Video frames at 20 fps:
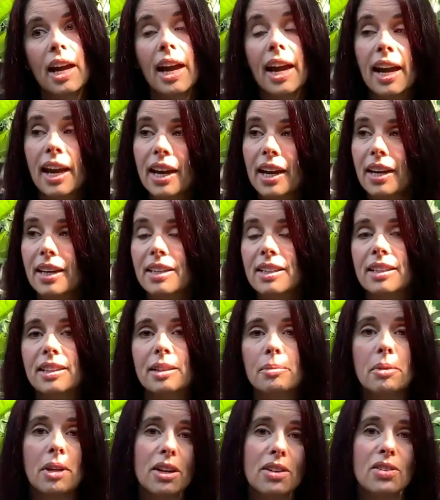And
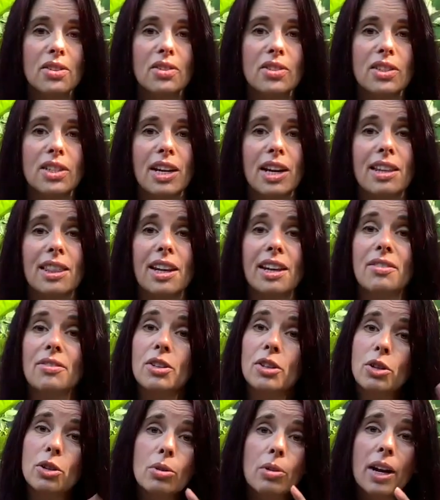let me also say that if
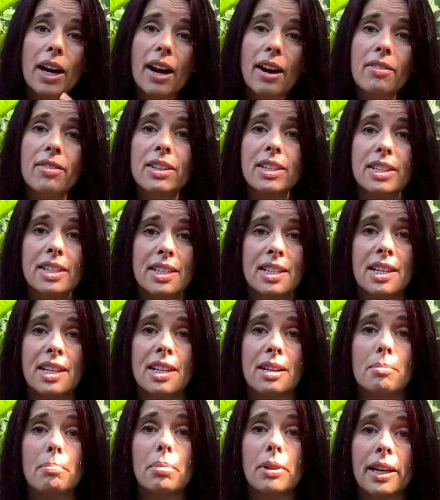you haven't
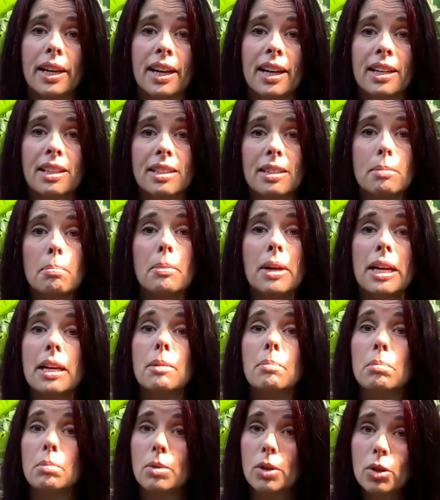seen plants
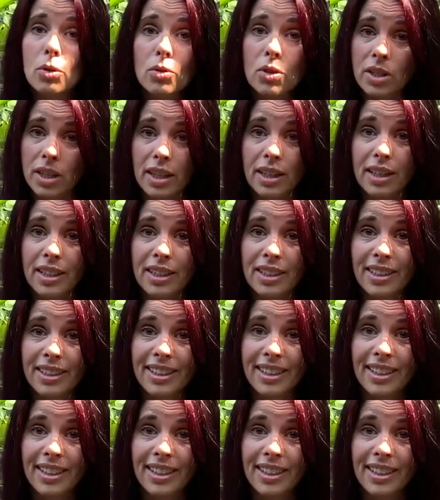make music,